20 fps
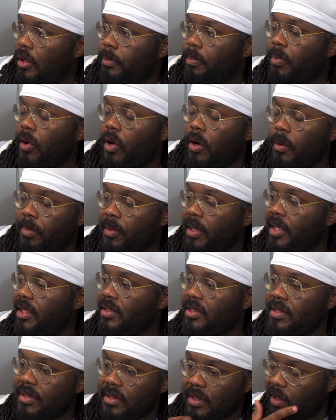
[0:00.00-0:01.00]
her
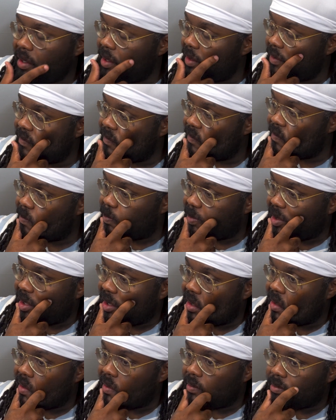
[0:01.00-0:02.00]
place of
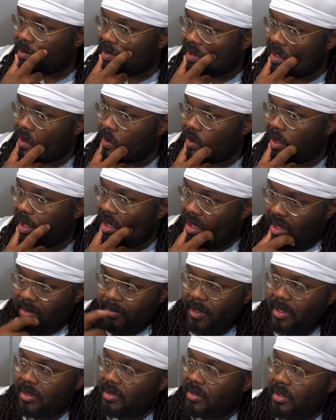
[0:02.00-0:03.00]
being single, and
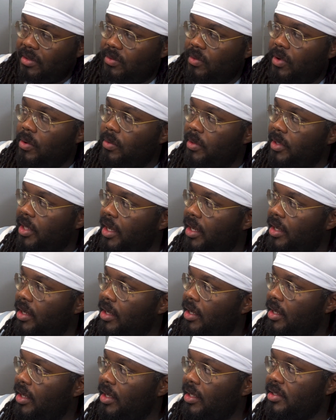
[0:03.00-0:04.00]
I mean, there's nothing wrong with that.
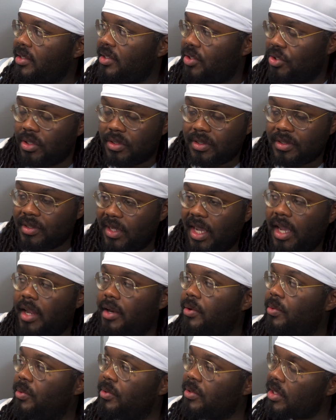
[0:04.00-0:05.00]
It's just
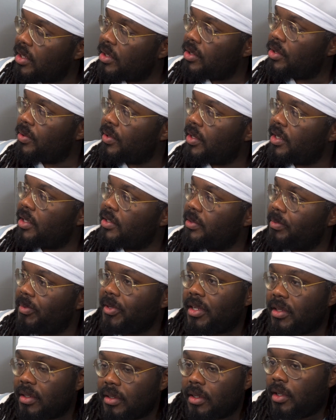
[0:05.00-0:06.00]
society will tell you it is,
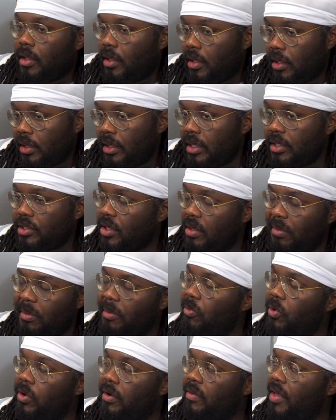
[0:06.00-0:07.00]
but there's going to
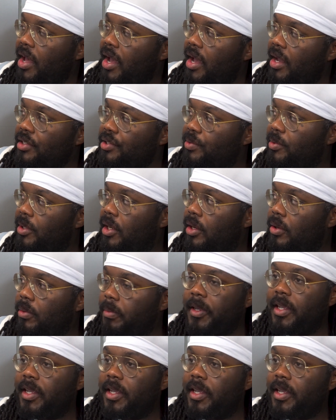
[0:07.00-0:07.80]
be more of that as we go